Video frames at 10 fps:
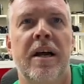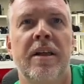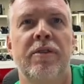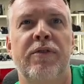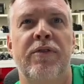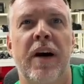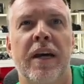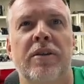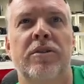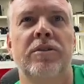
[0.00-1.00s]
other
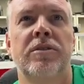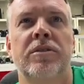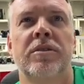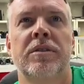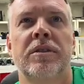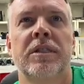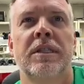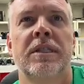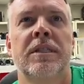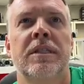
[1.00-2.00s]
files,
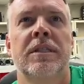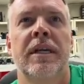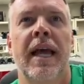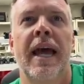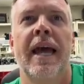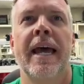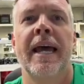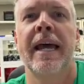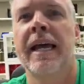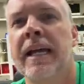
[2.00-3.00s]

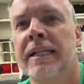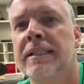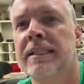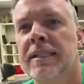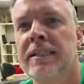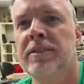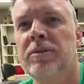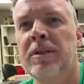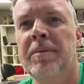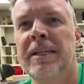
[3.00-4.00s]
and I just
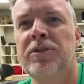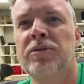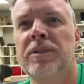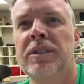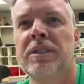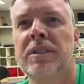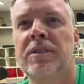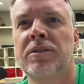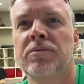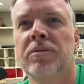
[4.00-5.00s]
want to make sure this is
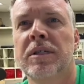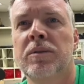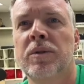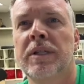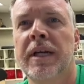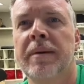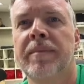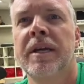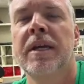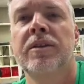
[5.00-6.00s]
the right one. Yeah.
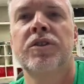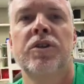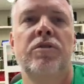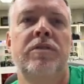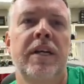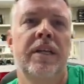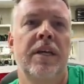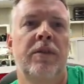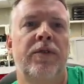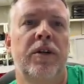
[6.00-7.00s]
So you take the
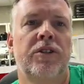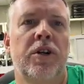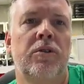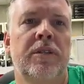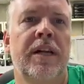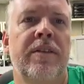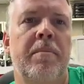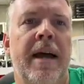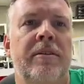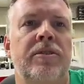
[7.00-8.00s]
other files, you hold down the
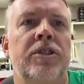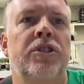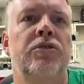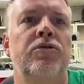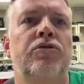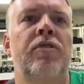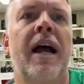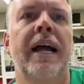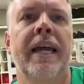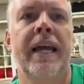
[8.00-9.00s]
mouse, and you
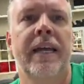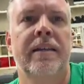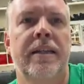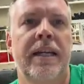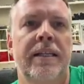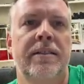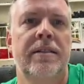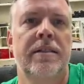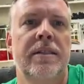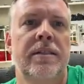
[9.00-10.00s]
drag it
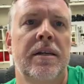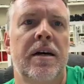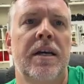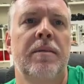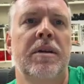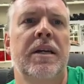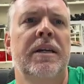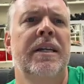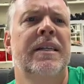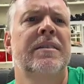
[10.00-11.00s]
into the
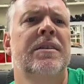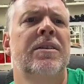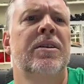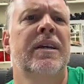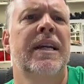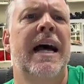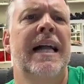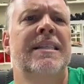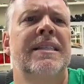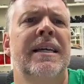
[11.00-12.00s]
timeline here. See, look, it
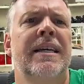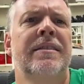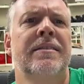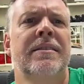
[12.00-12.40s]
adds it,